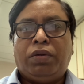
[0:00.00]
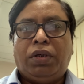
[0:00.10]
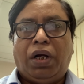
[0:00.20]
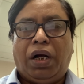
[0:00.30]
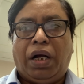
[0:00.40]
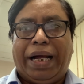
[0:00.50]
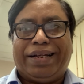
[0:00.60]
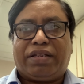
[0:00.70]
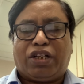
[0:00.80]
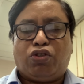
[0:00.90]

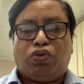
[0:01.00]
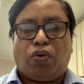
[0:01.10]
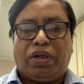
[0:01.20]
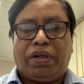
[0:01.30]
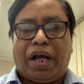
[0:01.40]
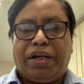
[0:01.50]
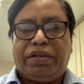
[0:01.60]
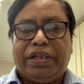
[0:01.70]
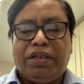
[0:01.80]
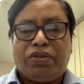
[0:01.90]
And section 29
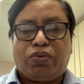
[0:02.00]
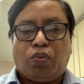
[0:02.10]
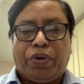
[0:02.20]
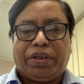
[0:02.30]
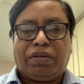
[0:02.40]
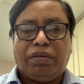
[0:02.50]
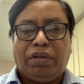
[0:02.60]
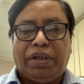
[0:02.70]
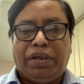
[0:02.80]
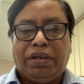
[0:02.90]
deals with
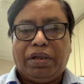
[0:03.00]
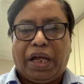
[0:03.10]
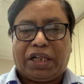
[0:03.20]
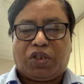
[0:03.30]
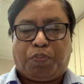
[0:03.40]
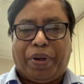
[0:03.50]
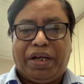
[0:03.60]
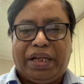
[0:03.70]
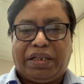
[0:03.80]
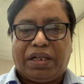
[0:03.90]
the
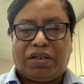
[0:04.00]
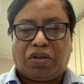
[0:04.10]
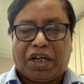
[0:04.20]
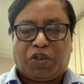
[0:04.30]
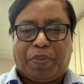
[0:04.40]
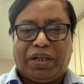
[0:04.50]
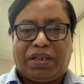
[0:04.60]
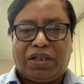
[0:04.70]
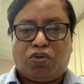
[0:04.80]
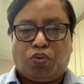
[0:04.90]
expenditures or
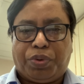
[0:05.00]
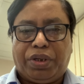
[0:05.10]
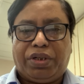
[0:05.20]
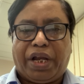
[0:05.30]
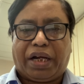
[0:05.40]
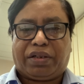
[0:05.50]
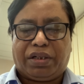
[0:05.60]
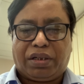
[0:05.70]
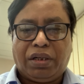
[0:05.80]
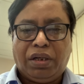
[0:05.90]
expenses to be
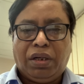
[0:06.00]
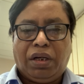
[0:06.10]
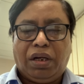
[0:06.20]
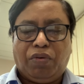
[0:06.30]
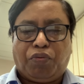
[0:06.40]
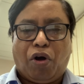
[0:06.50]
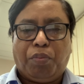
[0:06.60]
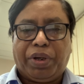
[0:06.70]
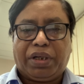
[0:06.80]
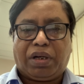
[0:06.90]
deducted
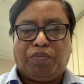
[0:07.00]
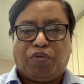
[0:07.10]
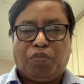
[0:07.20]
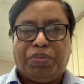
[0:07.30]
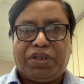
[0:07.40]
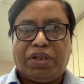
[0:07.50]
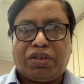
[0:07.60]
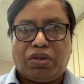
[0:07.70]
from income from business